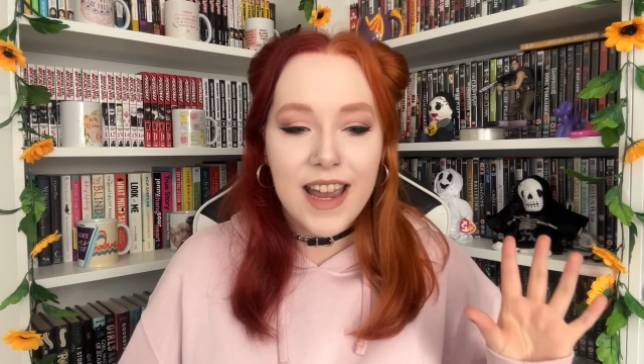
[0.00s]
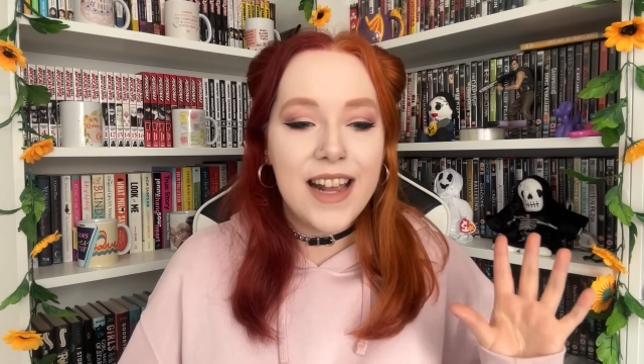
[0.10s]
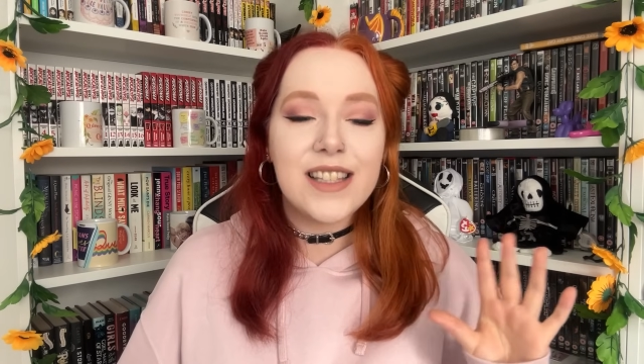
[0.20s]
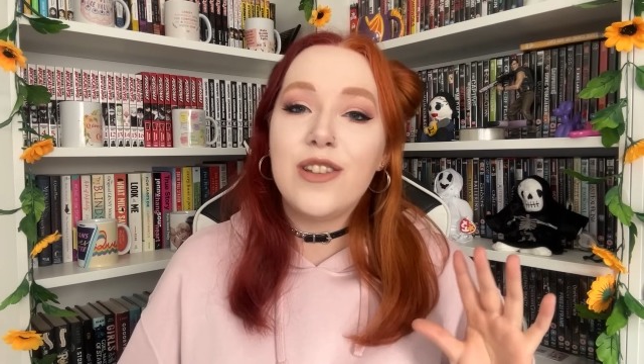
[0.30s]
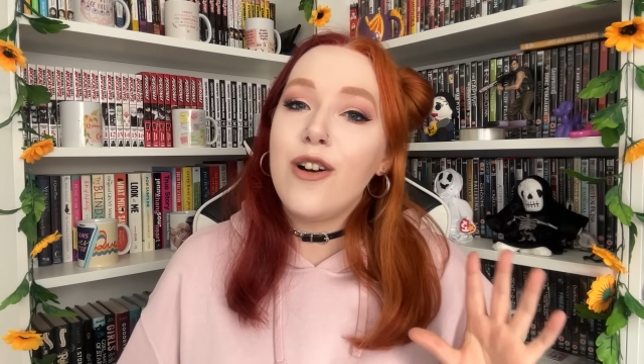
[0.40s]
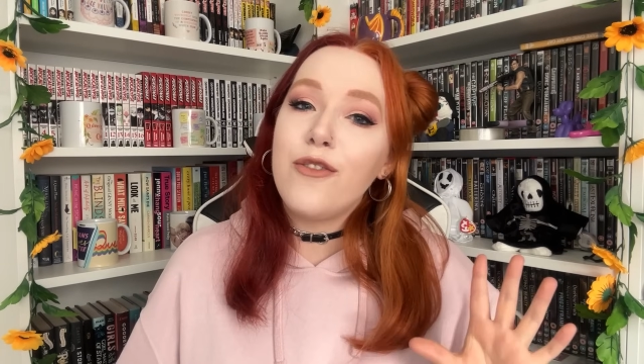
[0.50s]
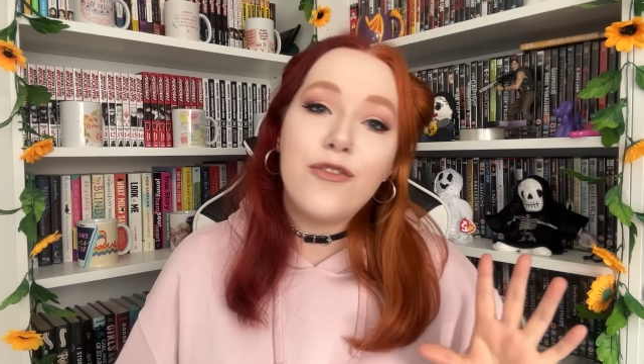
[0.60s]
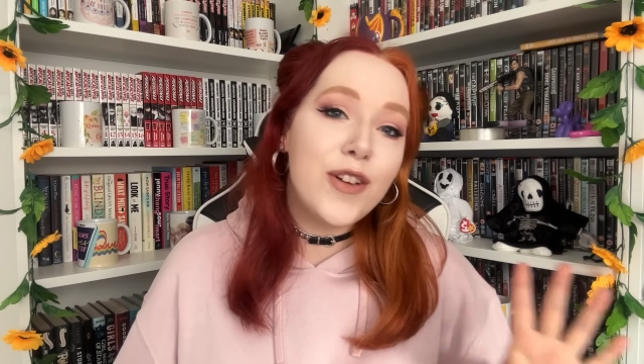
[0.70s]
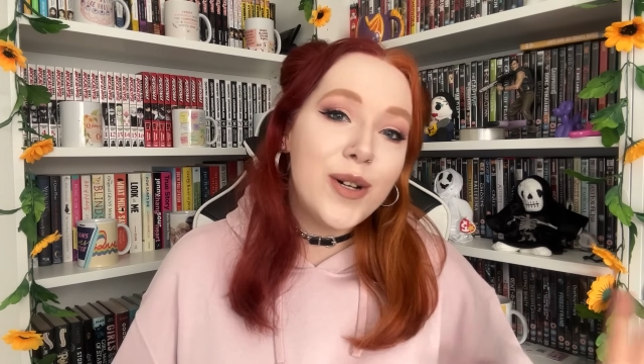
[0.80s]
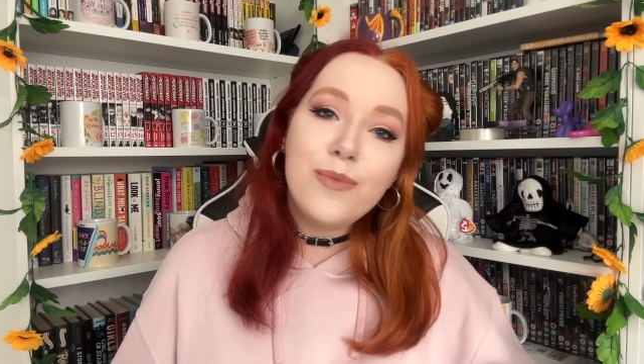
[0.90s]
It's not
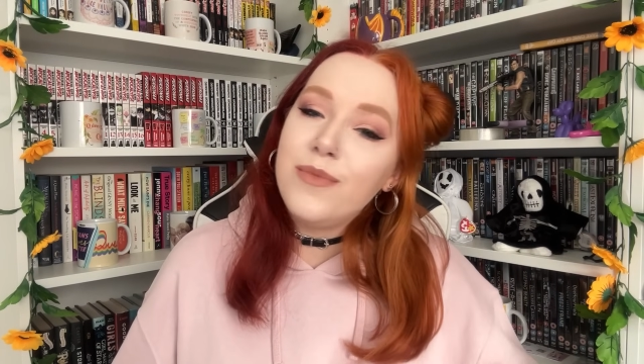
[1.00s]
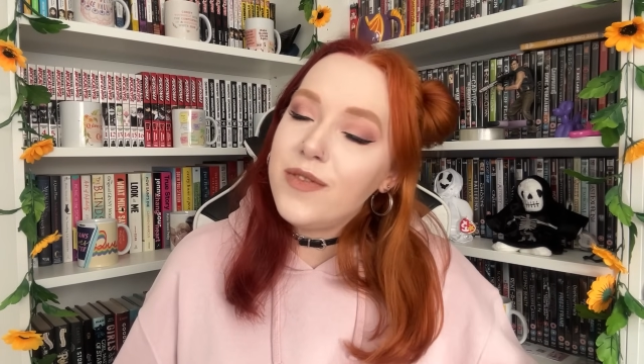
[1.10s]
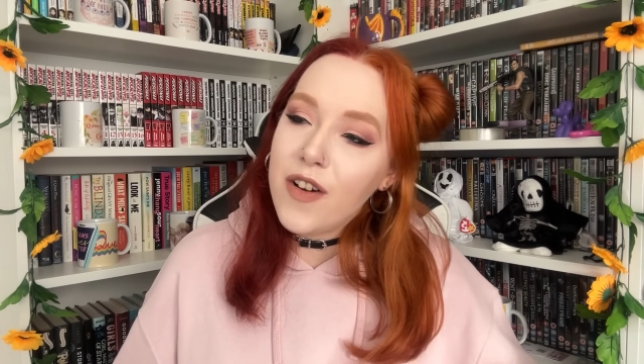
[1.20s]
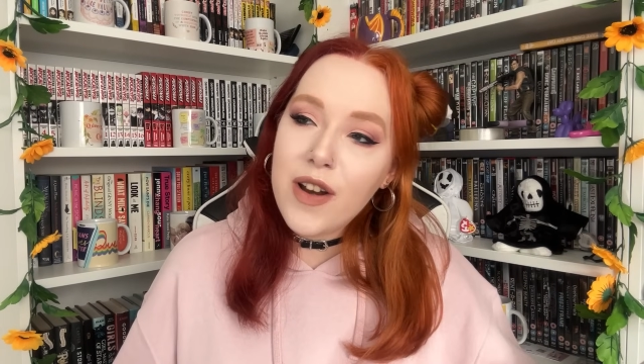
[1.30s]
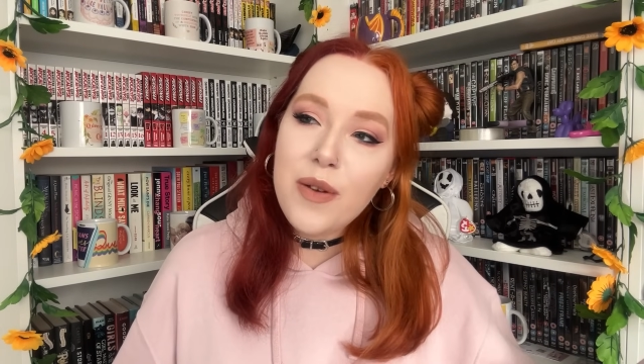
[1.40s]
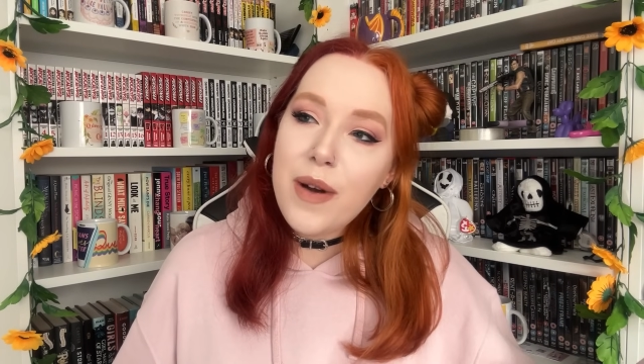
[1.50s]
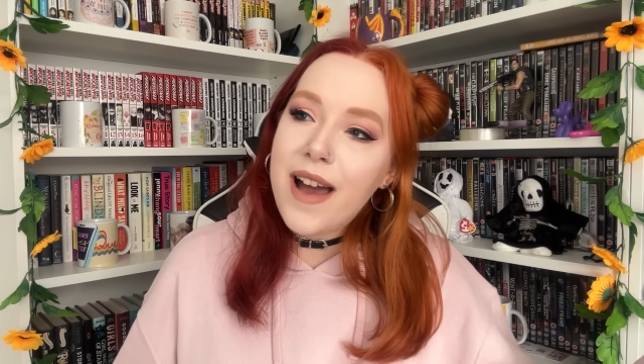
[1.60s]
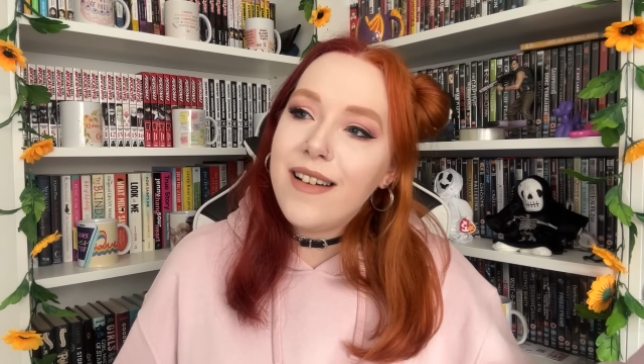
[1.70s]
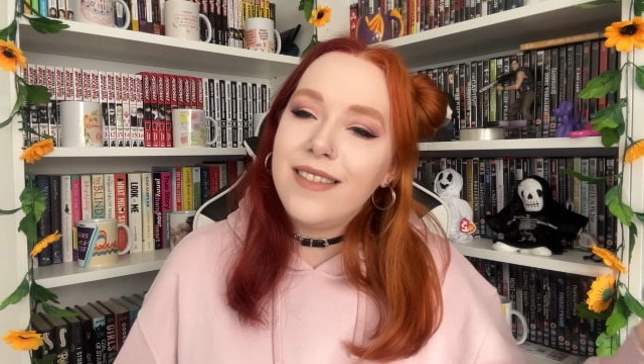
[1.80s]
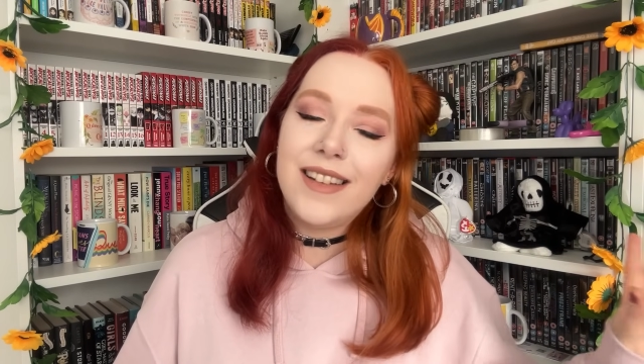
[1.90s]
filmed very
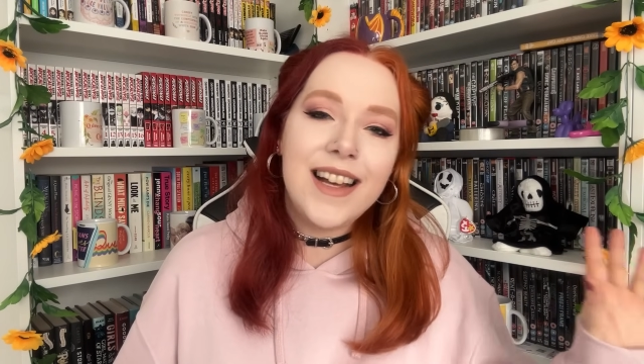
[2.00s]
well,